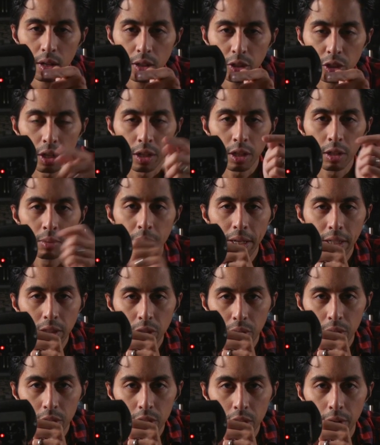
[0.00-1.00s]
Shotgun mic
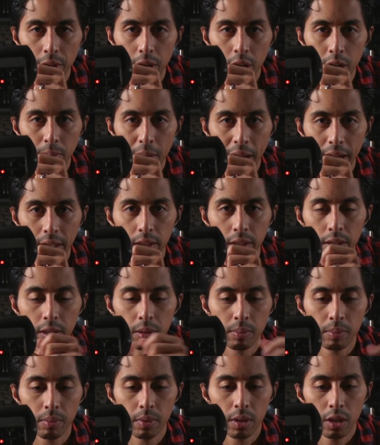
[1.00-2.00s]
turns on automatically.
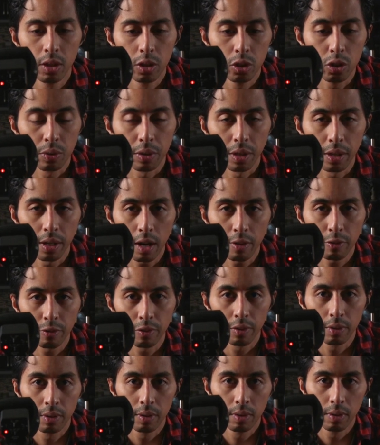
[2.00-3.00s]
Turn it off.